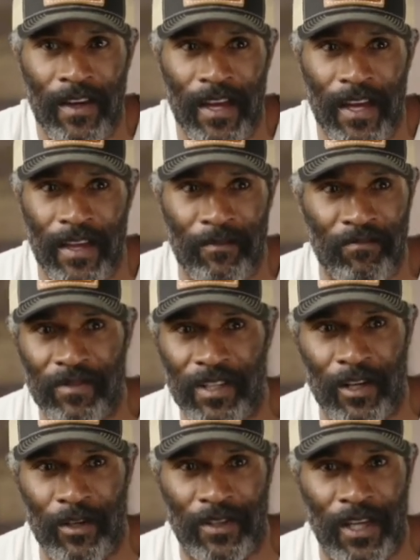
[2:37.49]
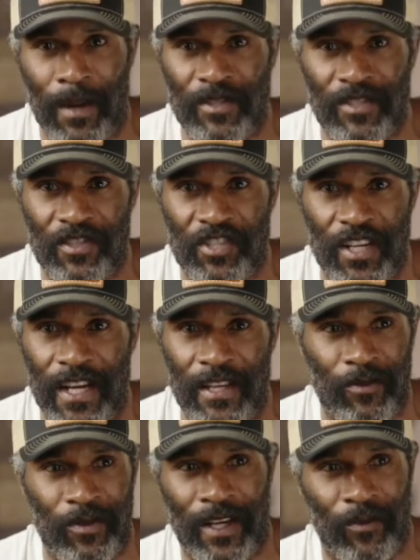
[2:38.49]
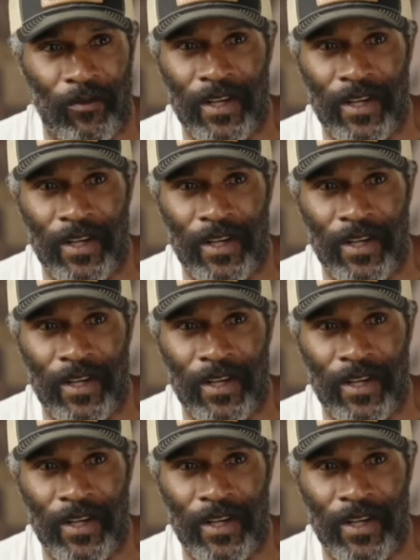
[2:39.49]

and you know Thomas and Shea, they were like,